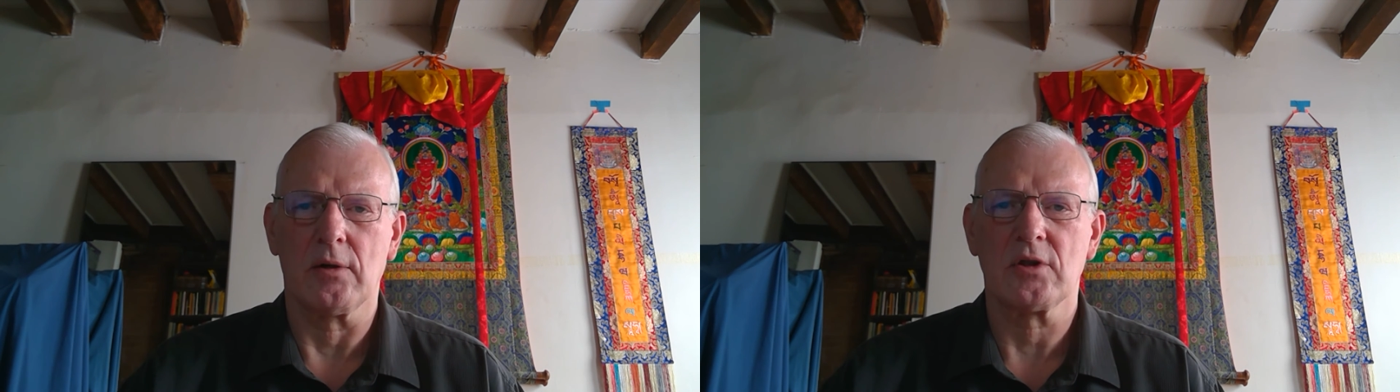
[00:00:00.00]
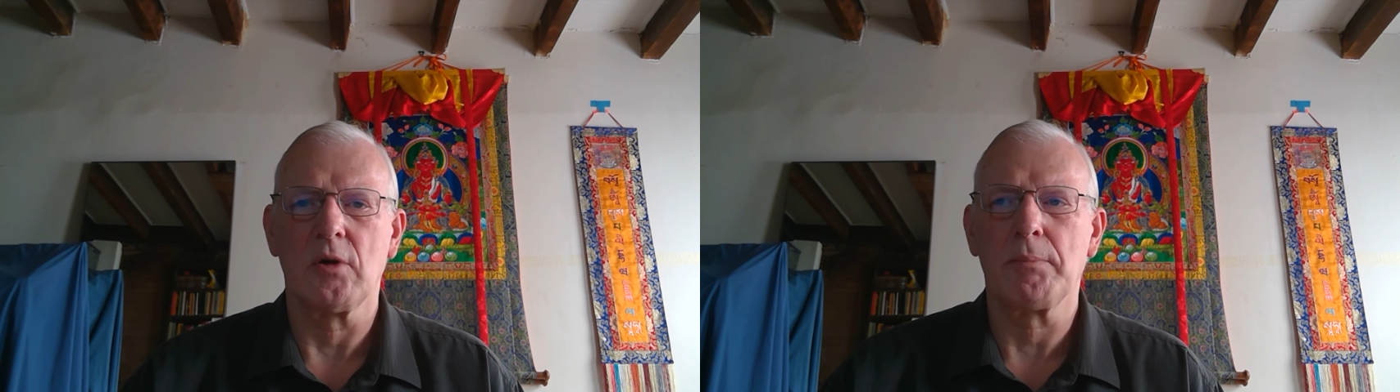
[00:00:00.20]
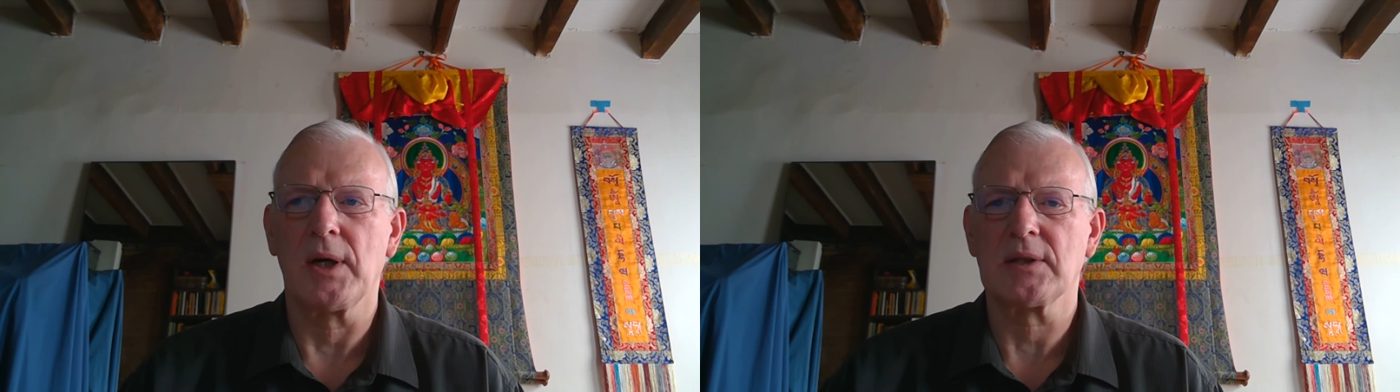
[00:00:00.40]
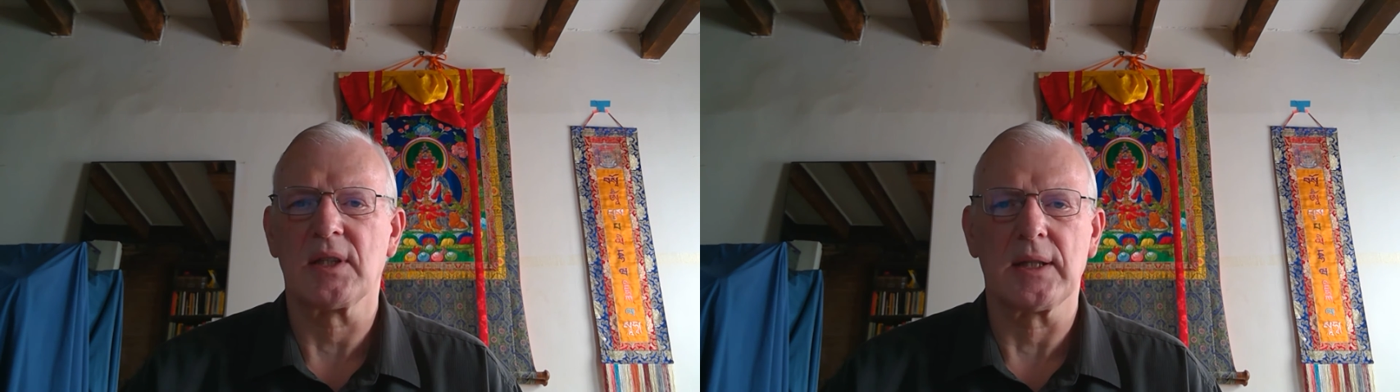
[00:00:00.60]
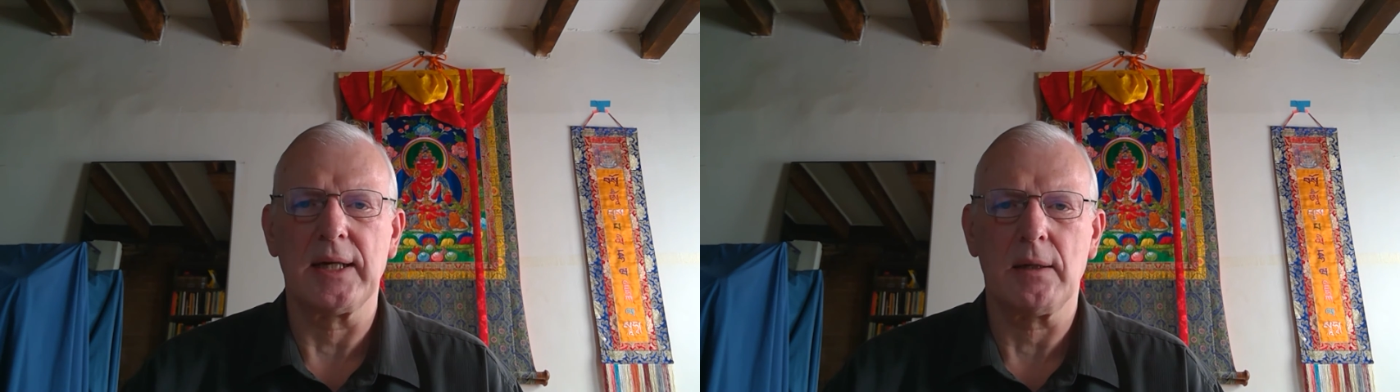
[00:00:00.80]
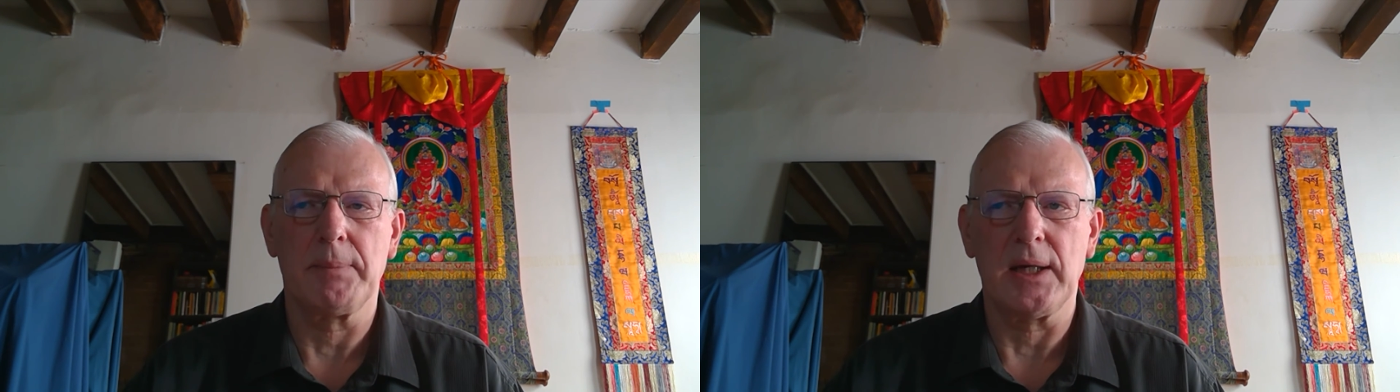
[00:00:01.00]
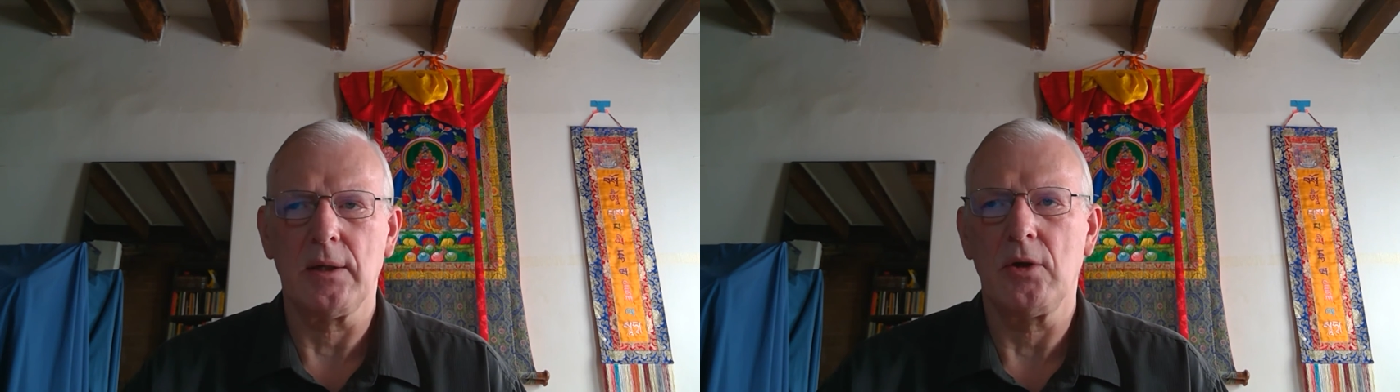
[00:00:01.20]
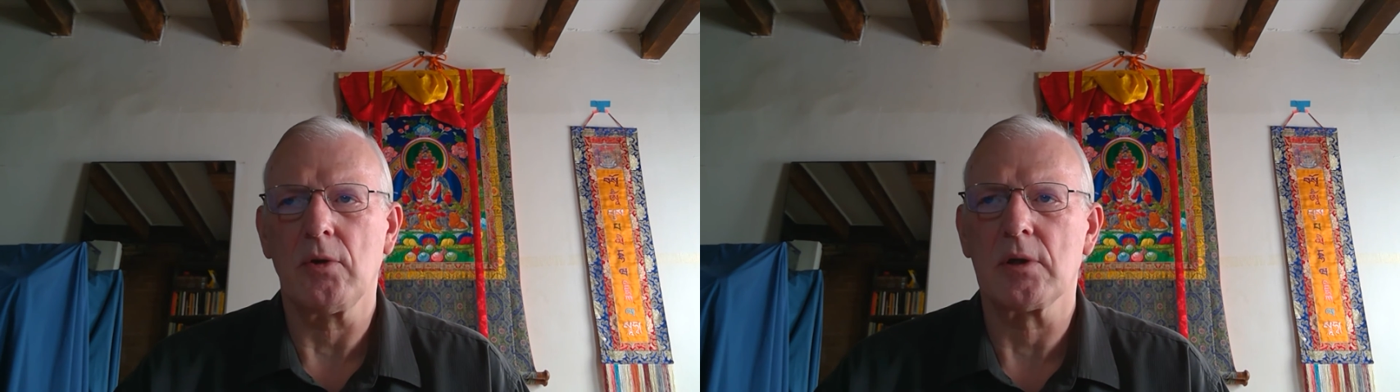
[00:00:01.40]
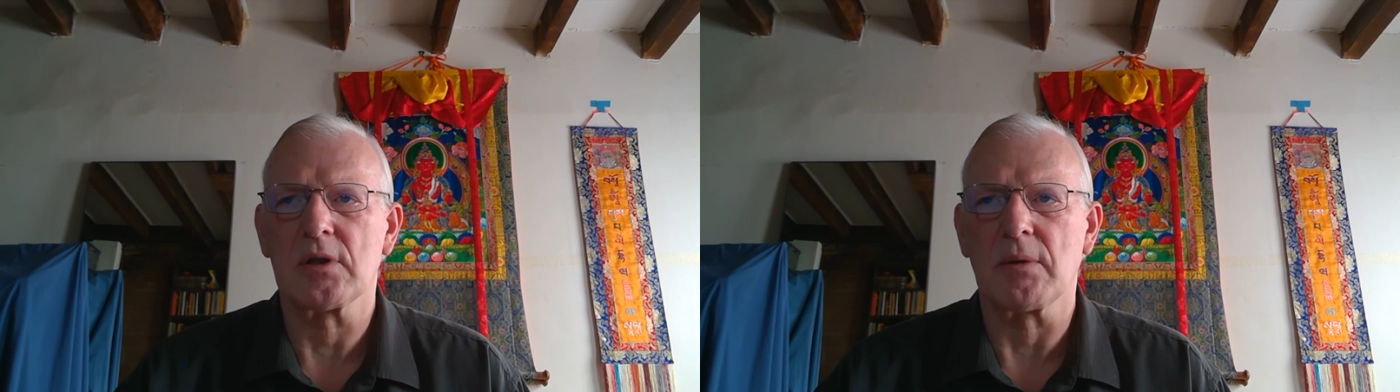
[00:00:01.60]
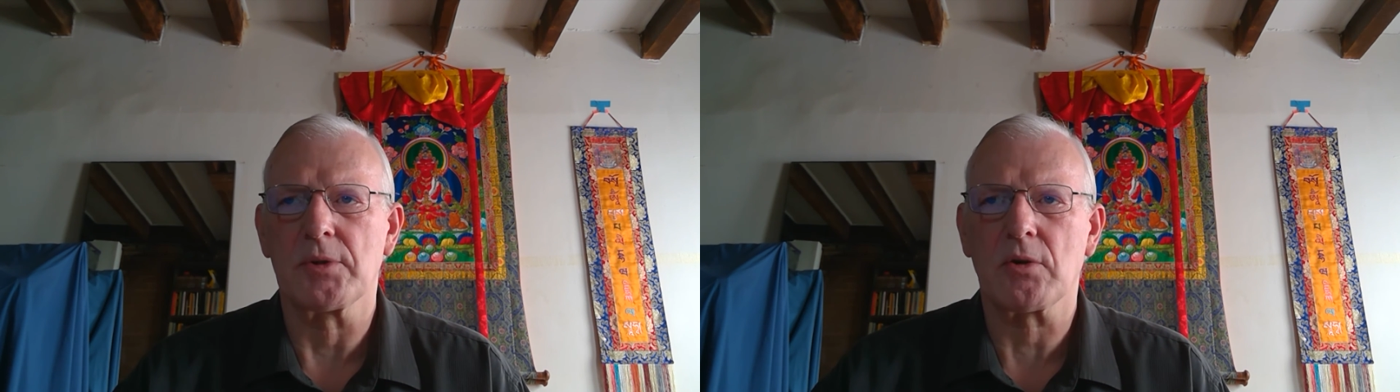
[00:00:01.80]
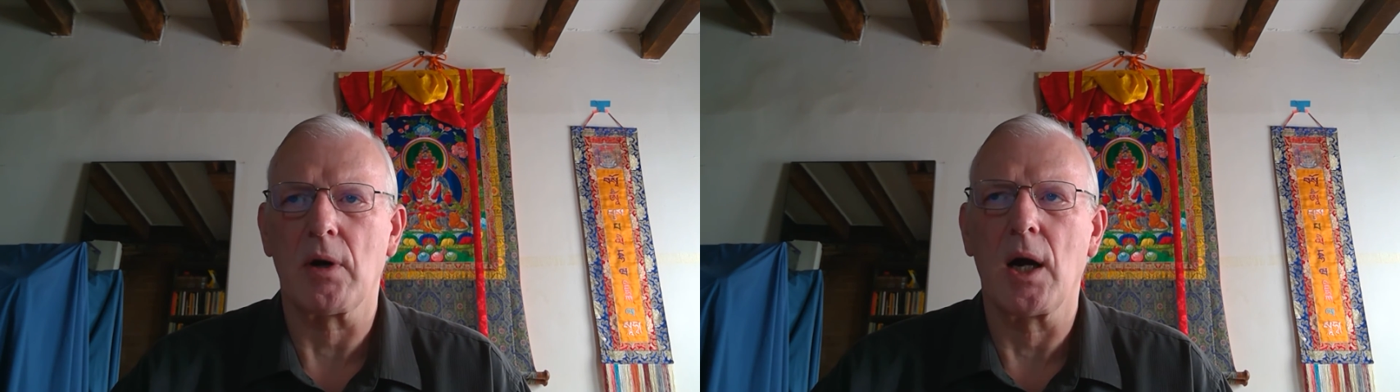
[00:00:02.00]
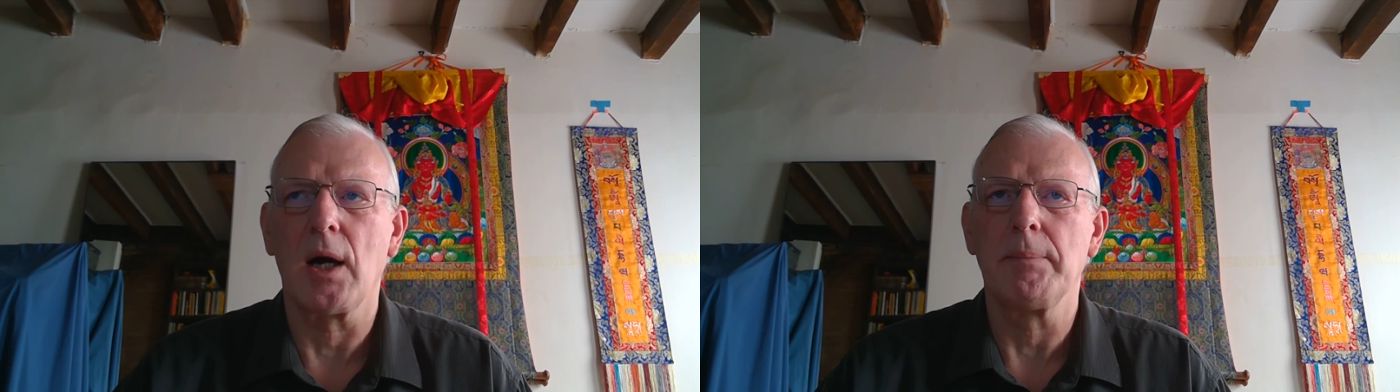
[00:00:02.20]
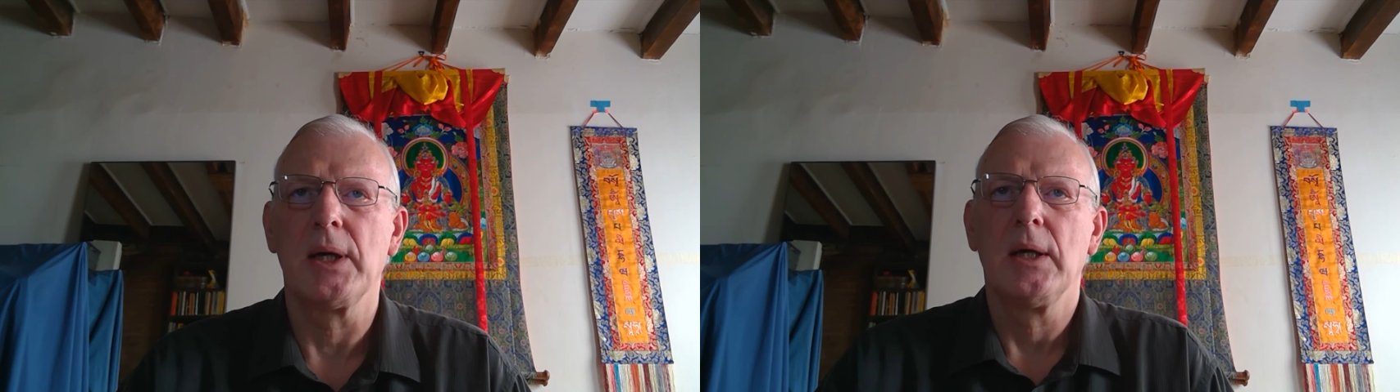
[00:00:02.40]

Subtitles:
So press the like button. You can subscribe.